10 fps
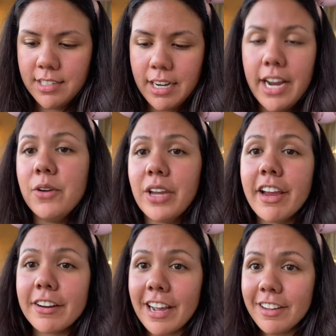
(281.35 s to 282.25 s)
don't
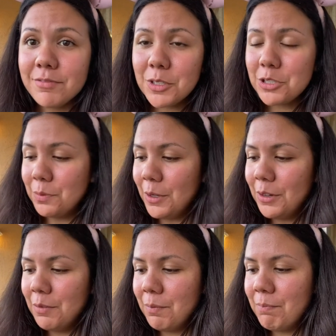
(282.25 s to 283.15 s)
care to have
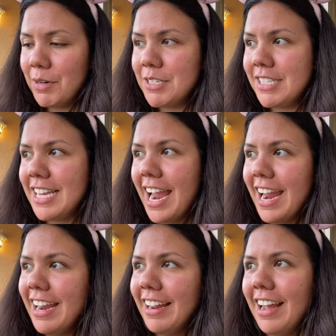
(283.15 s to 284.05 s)
multiple per
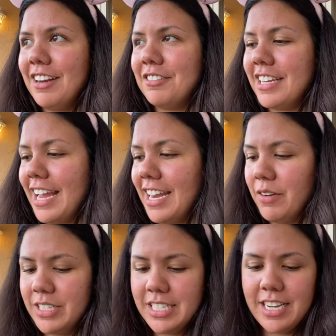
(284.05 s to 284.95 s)
se. I don't think
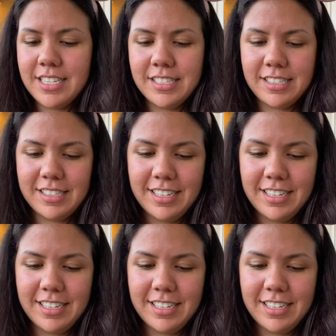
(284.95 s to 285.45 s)
anyone does.